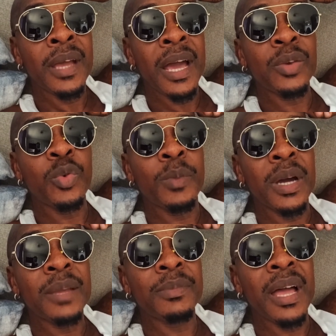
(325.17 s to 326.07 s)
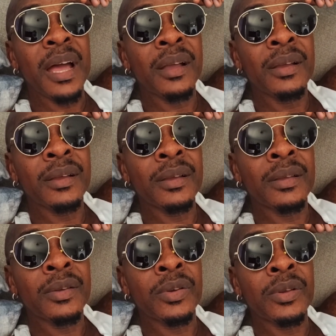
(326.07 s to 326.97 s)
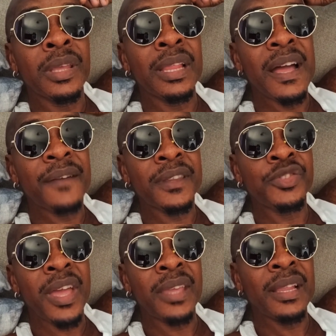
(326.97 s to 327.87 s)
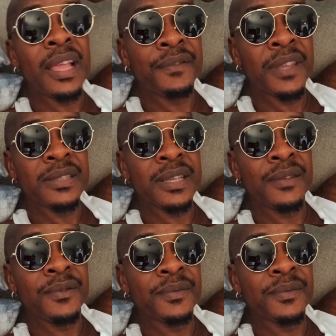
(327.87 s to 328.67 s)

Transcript: And the woman them now kill off, try kill off themselves.